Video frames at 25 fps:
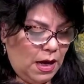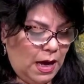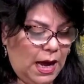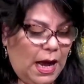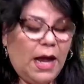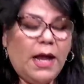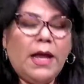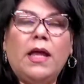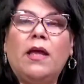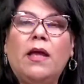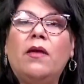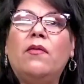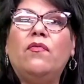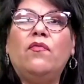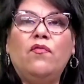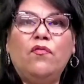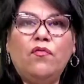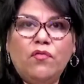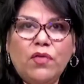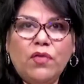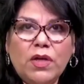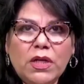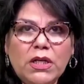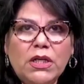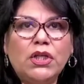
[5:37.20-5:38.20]
I have
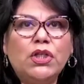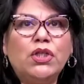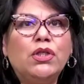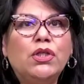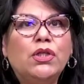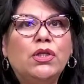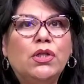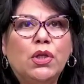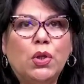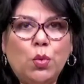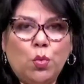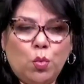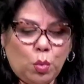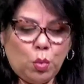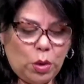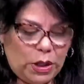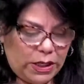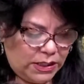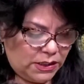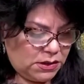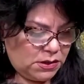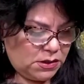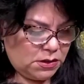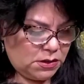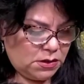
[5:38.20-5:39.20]
finished the
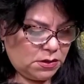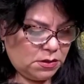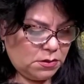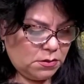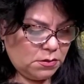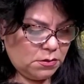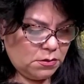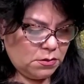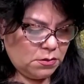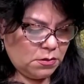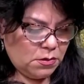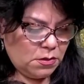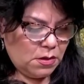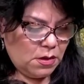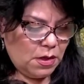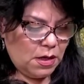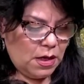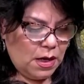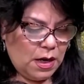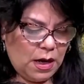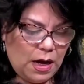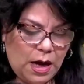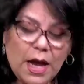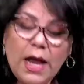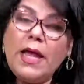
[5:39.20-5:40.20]
race.
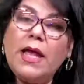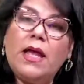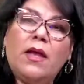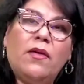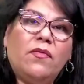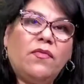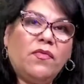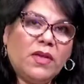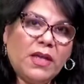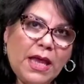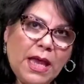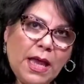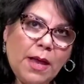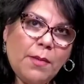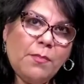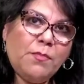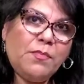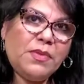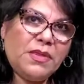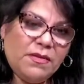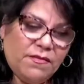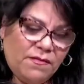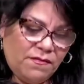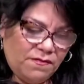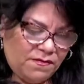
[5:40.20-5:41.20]
I have
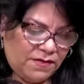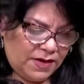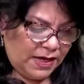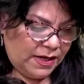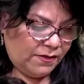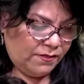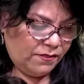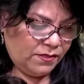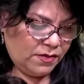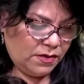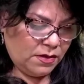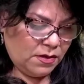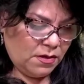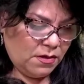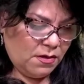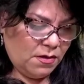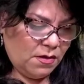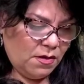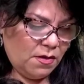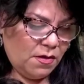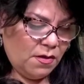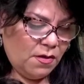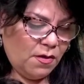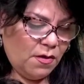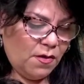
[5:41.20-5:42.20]
kept the faith,
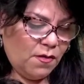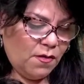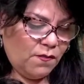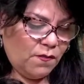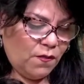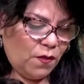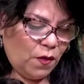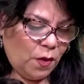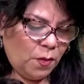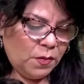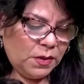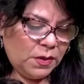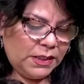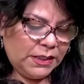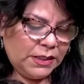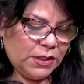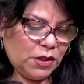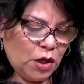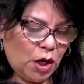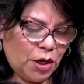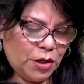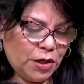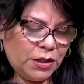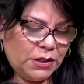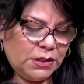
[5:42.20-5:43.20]
firmly
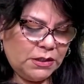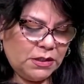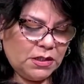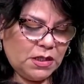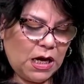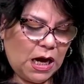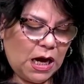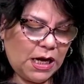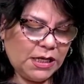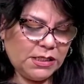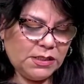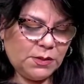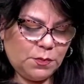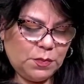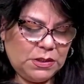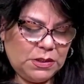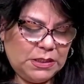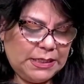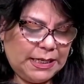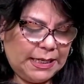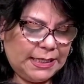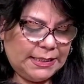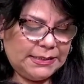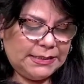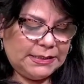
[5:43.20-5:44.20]
guarding the gospel
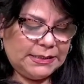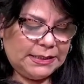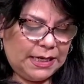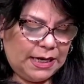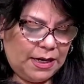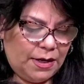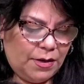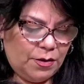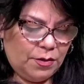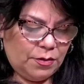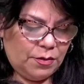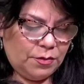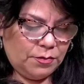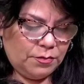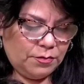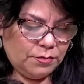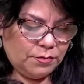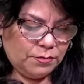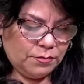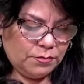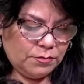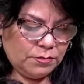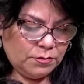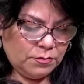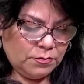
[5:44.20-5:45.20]
against error.
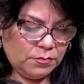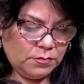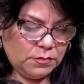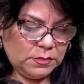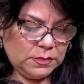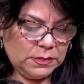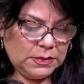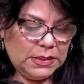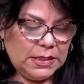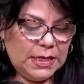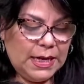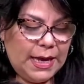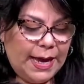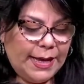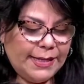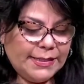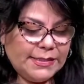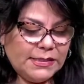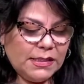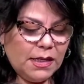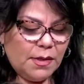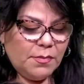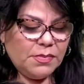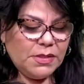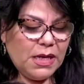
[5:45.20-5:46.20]
And
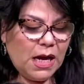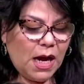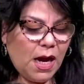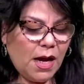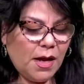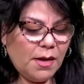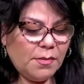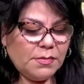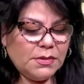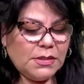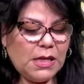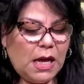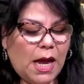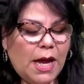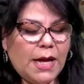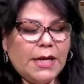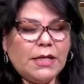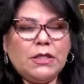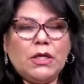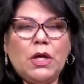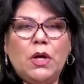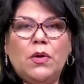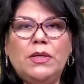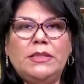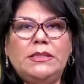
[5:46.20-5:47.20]
sometimes I
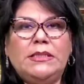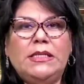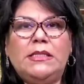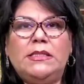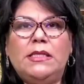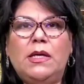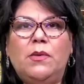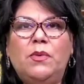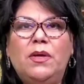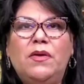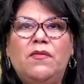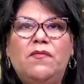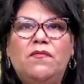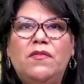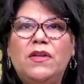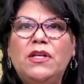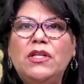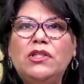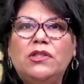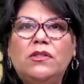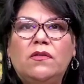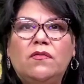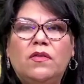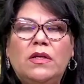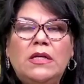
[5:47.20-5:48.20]
know it says that we
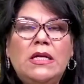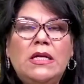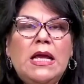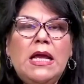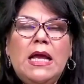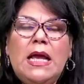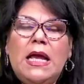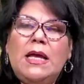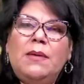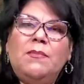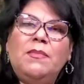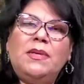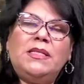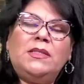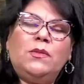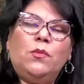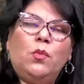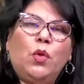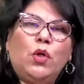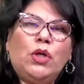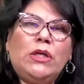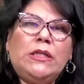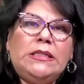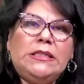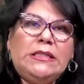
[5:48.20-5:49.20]
finish, it means that
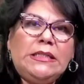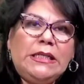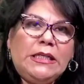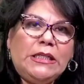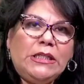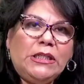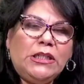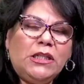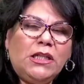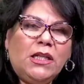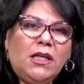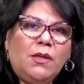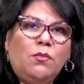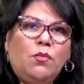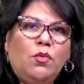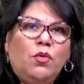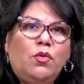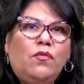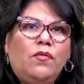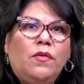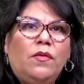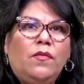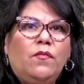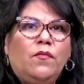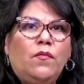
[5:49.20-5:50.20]
we're continually
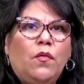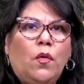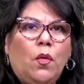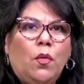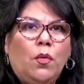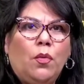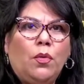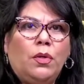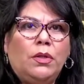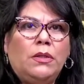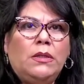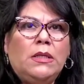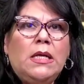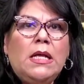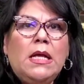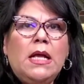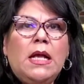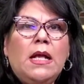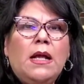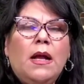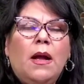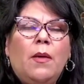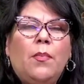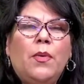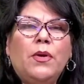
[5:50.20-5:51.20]
moving forward.
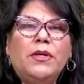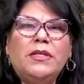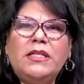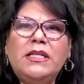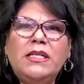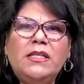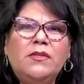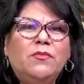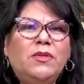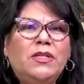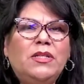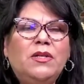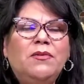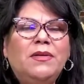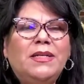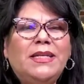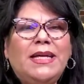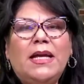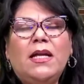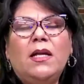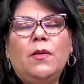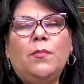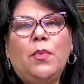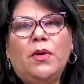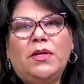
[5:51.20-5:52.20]
A part- we don't
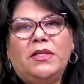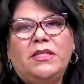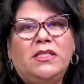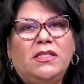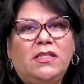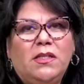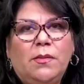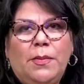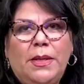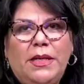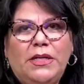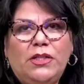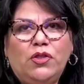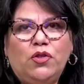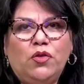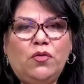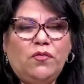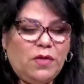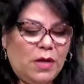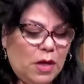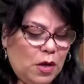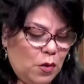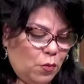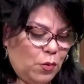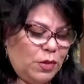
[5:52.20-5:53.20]
get a participation
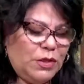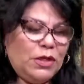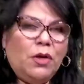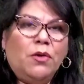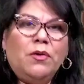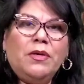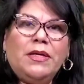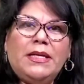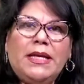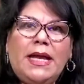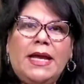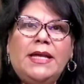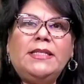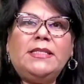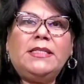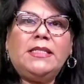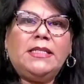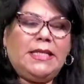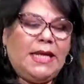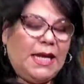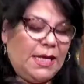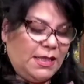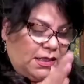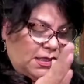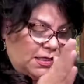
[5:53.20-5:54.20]
trophy. We don't get to
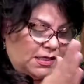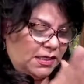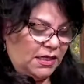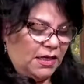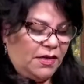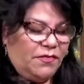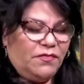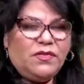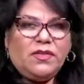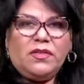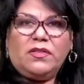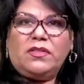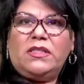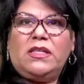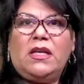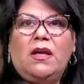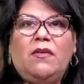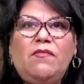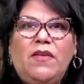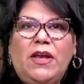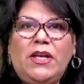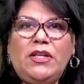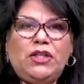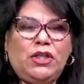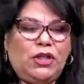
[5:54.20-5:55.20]
get the gift of
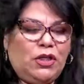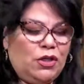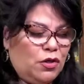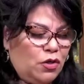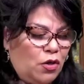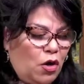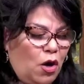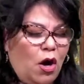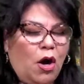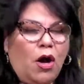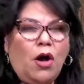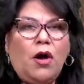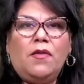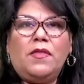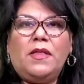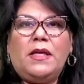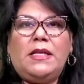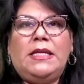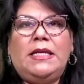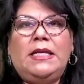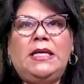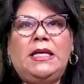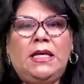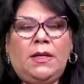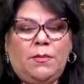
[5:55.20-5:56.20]
salvation and all that
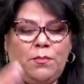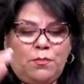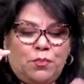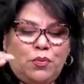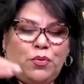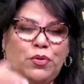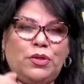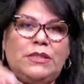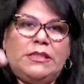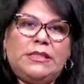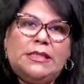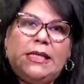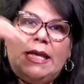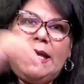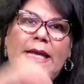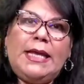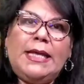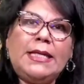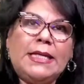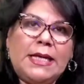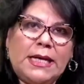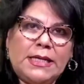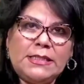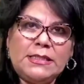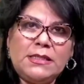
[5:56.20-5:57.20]
He puts
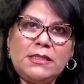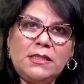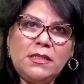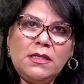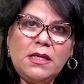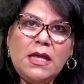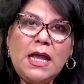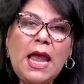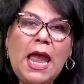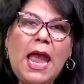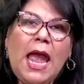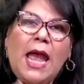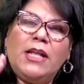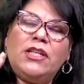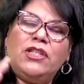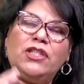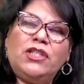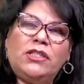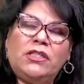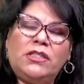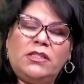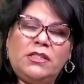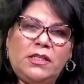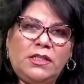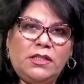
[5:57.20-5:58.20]
in us and
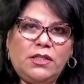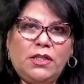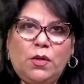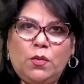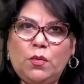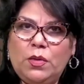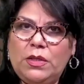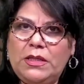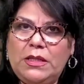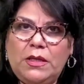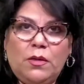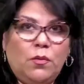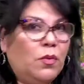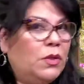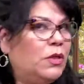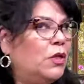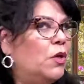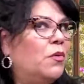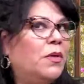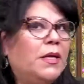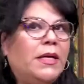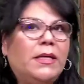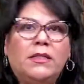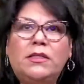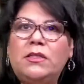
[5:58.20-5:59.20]
just sit there with it. We
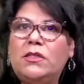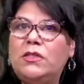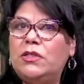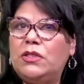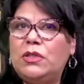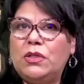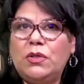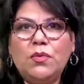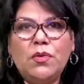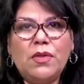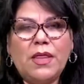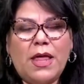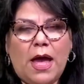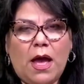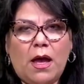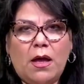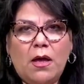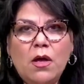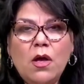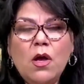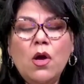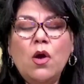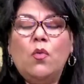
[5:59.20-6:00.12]
don't get to do that.